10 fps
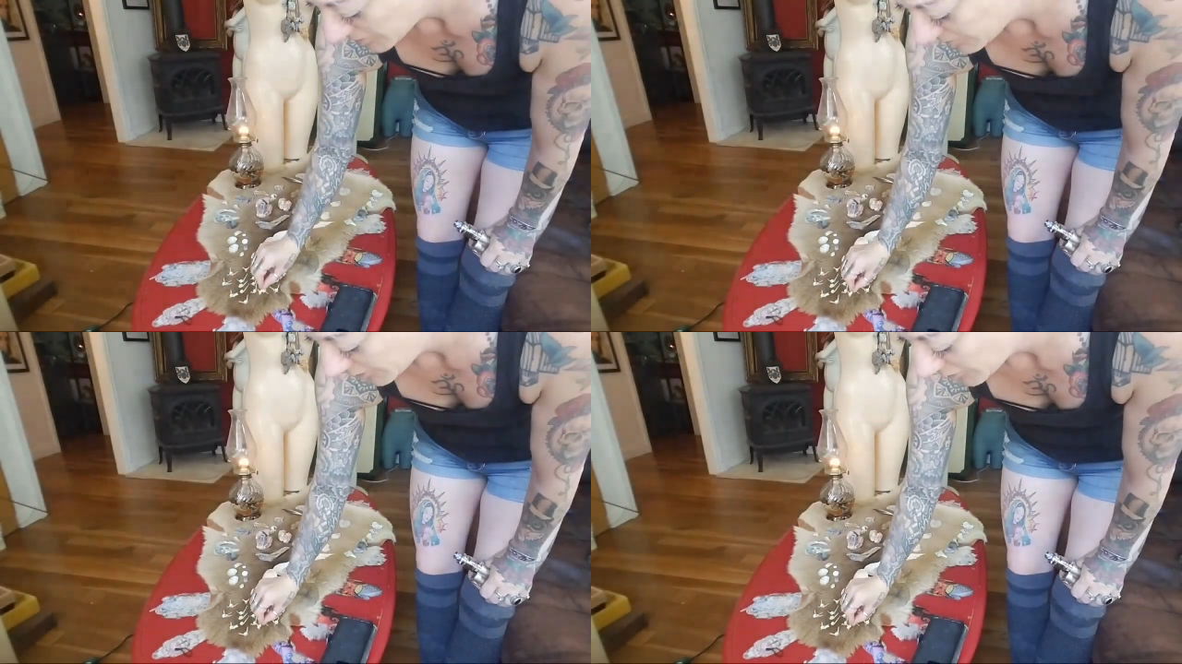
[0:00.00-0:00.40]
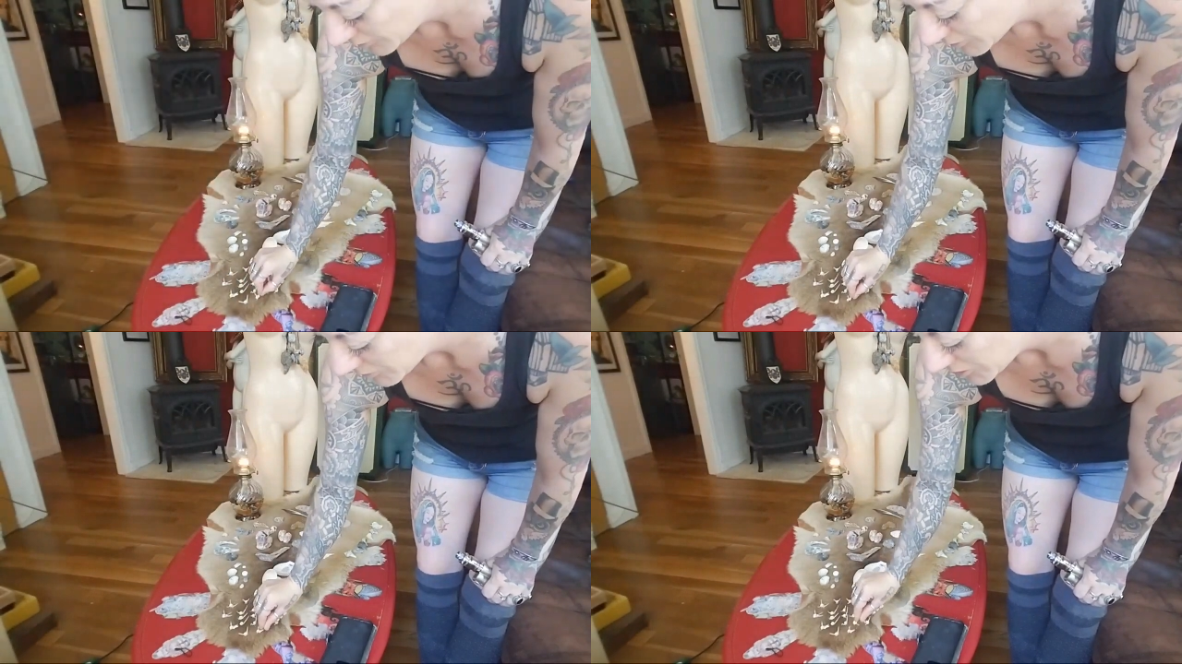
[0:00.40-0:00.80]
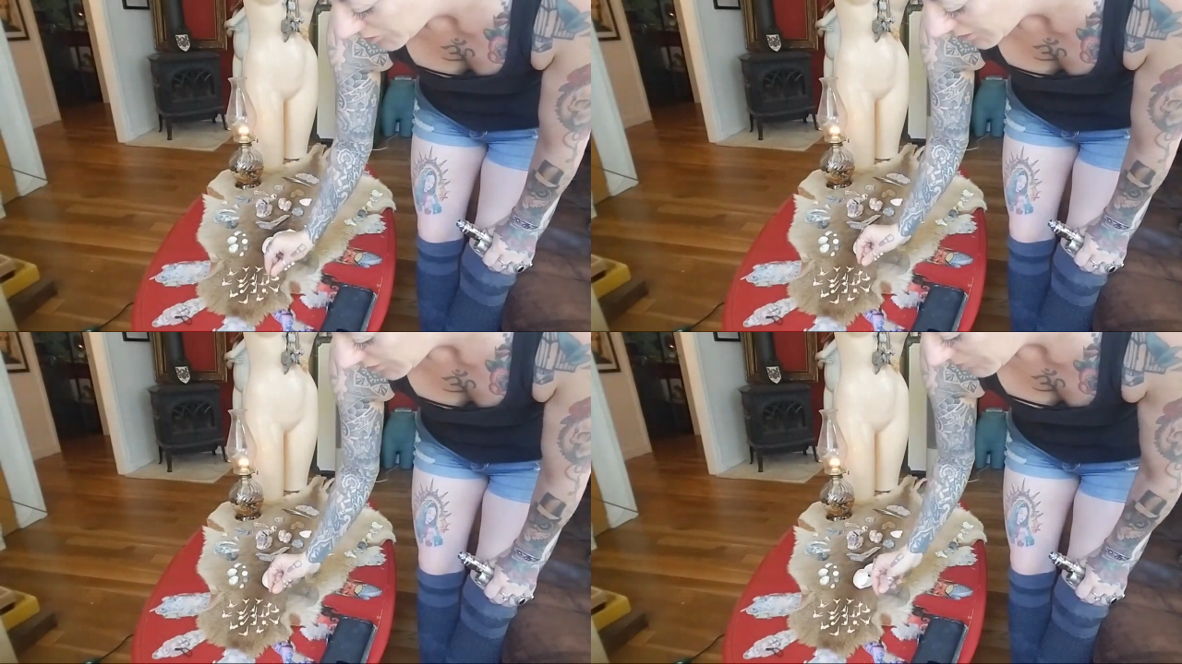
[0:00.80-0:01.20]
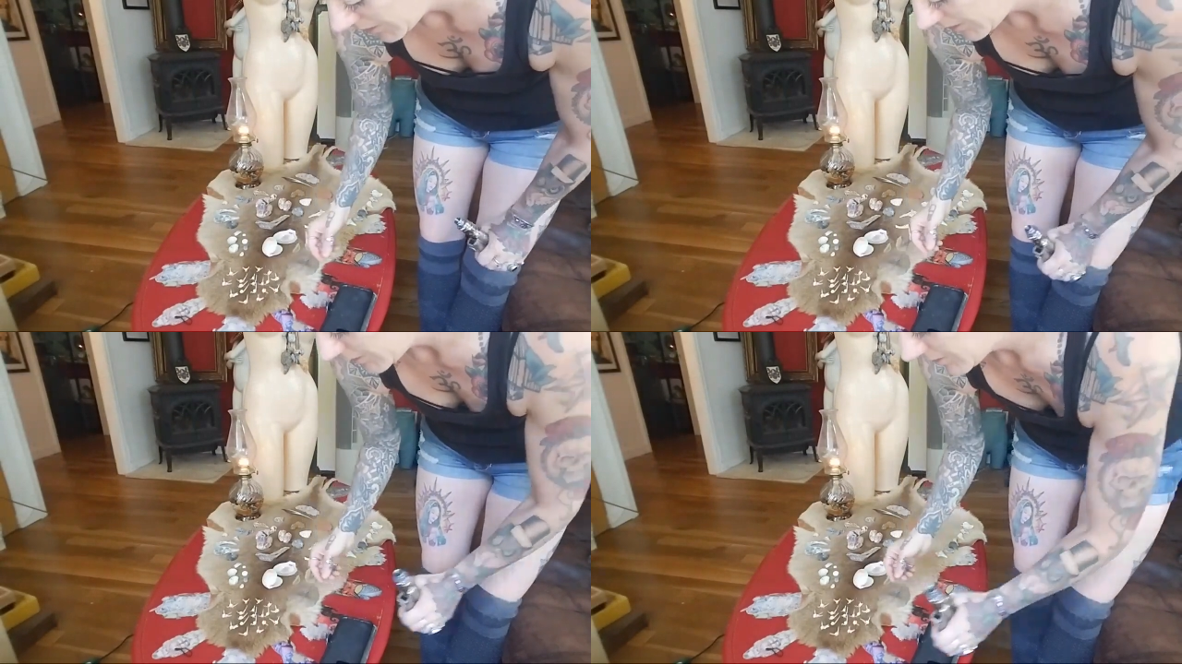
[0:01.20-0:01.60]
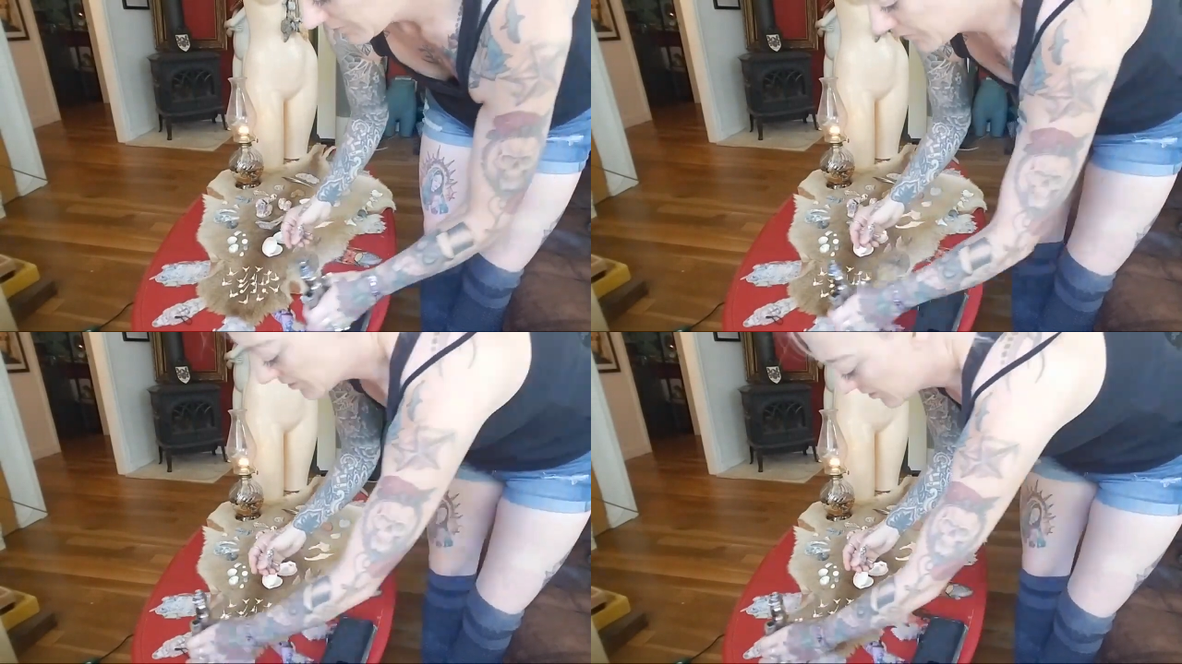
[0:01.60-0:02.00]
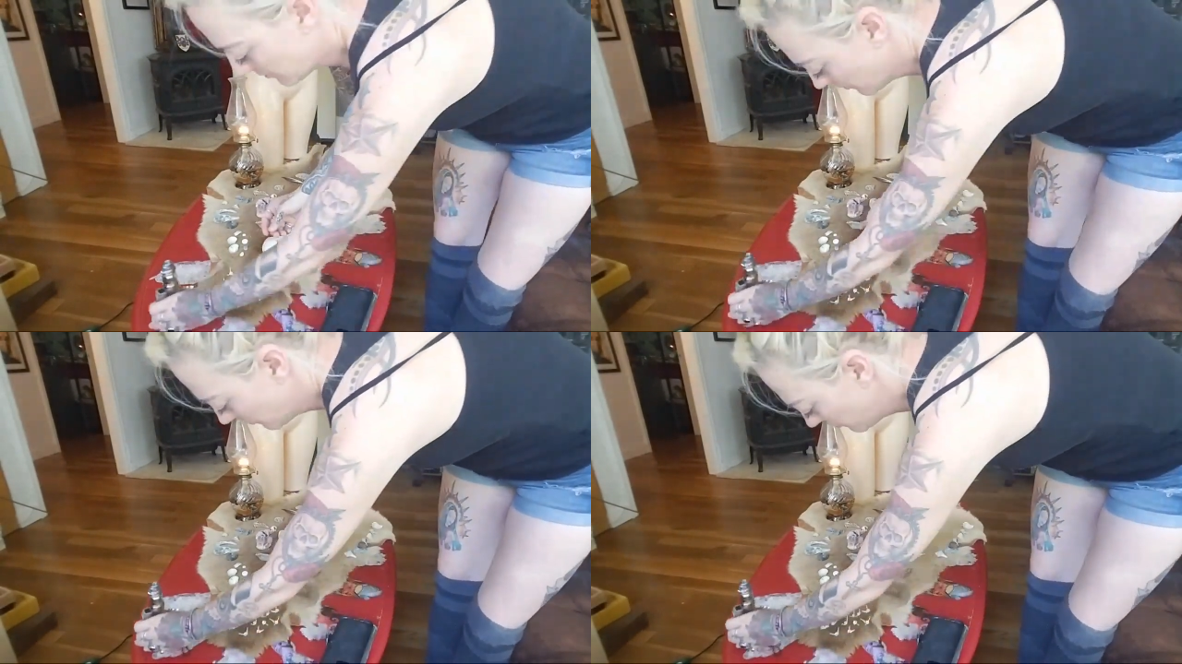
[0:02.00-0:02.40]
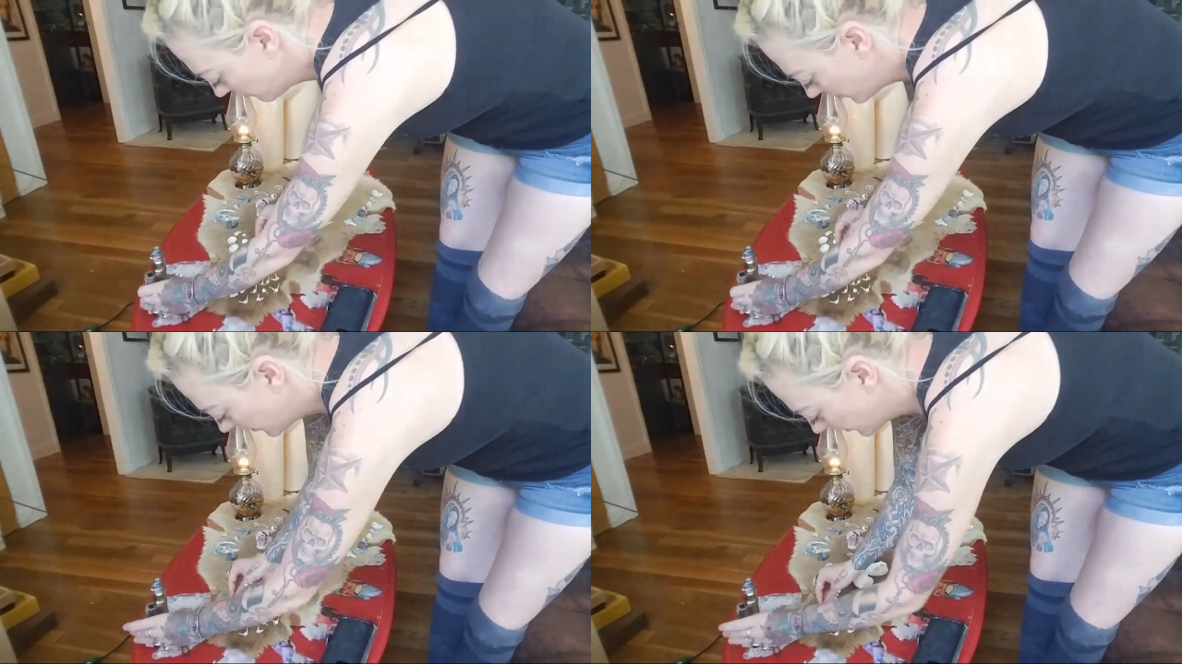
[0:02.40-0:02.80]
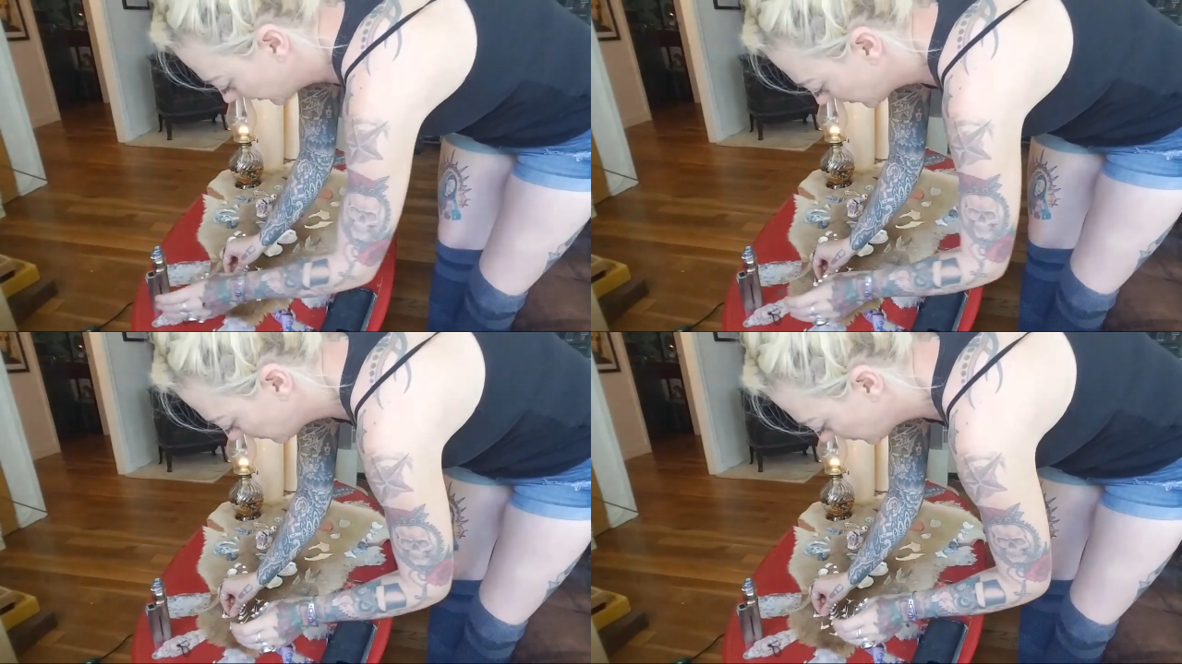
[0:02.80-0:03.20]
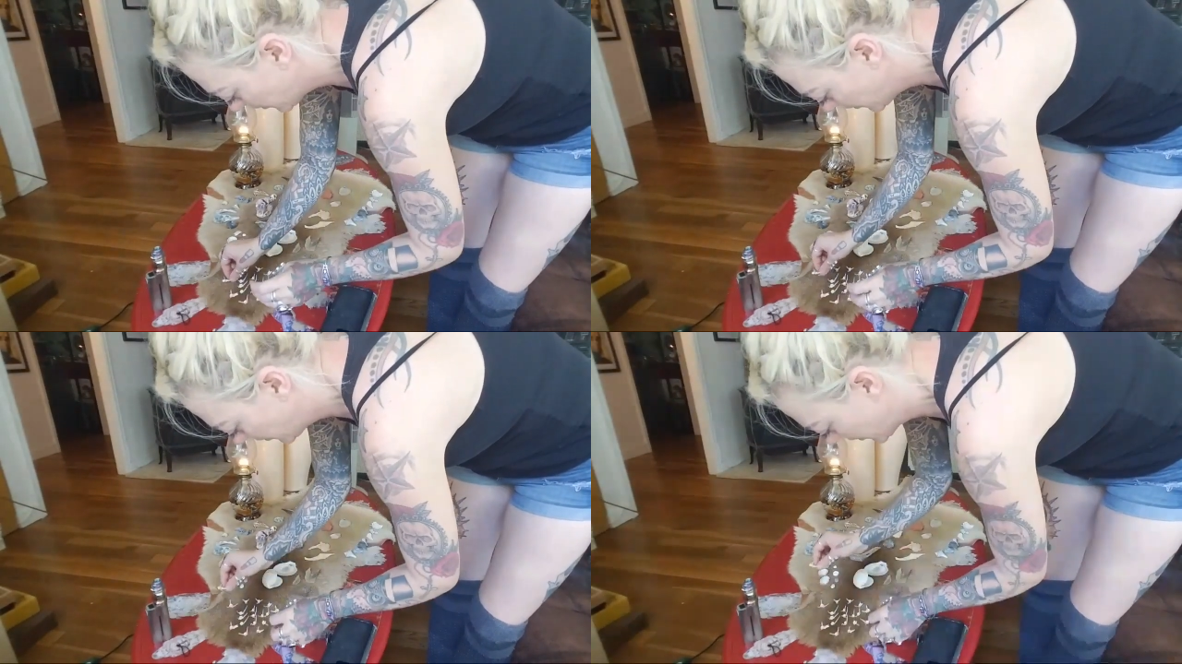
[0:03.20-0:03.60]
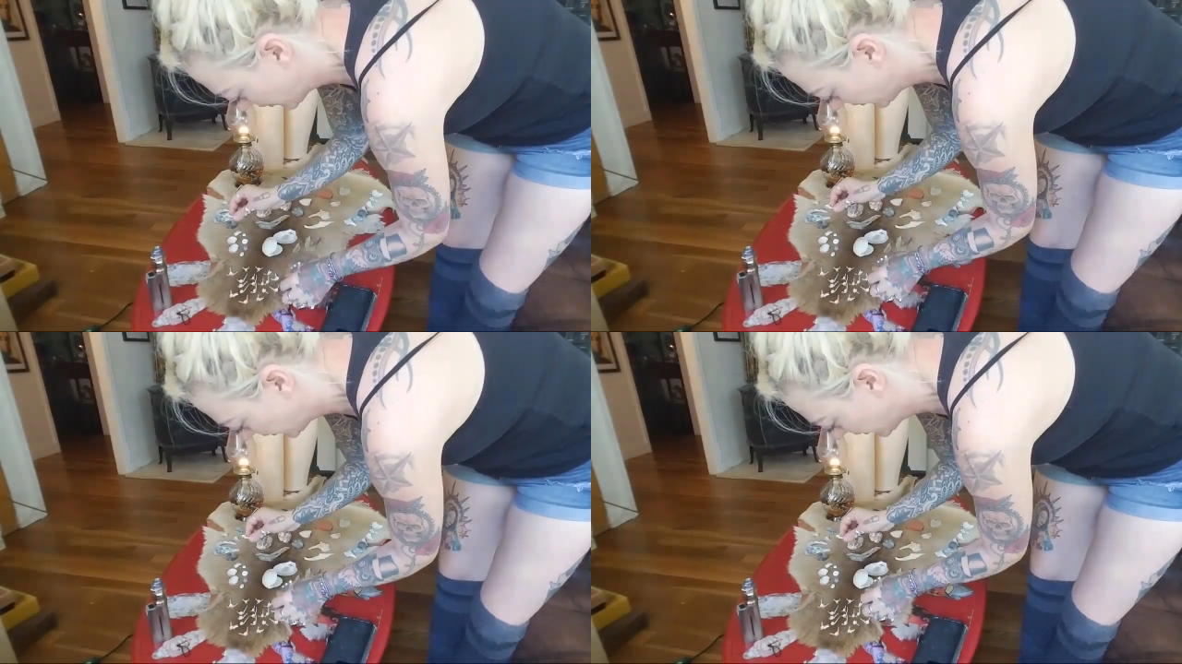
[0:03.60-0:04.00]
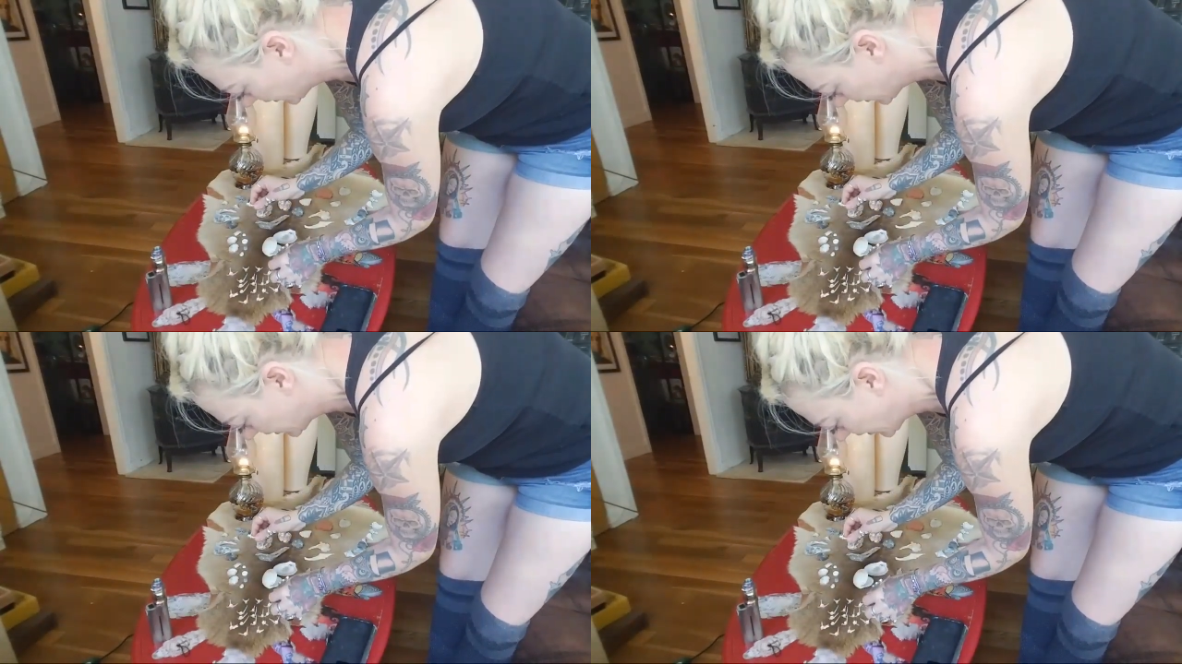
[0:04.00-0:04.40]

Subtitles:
No face is visible, so there are no lips to read.